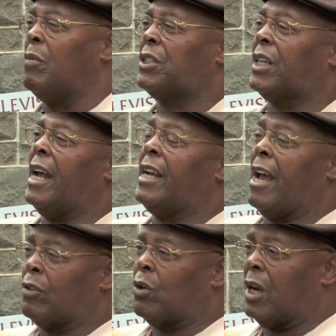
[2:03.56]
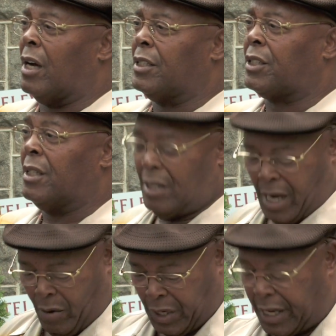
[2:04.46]
We sit down and have a little lunch. Okay.
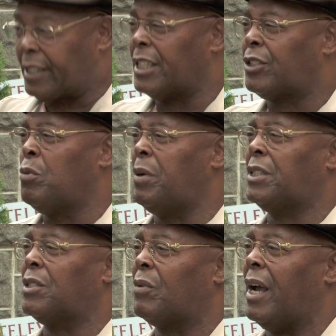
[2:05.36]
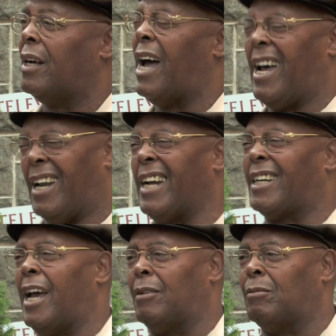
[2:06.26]
And we kick these two pieces around. Okay. I like
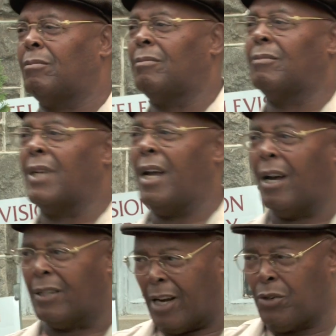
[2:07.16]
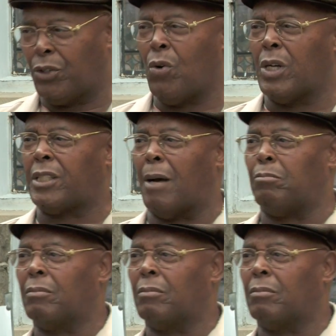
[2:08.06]
that. All right. Now, now you're doing something.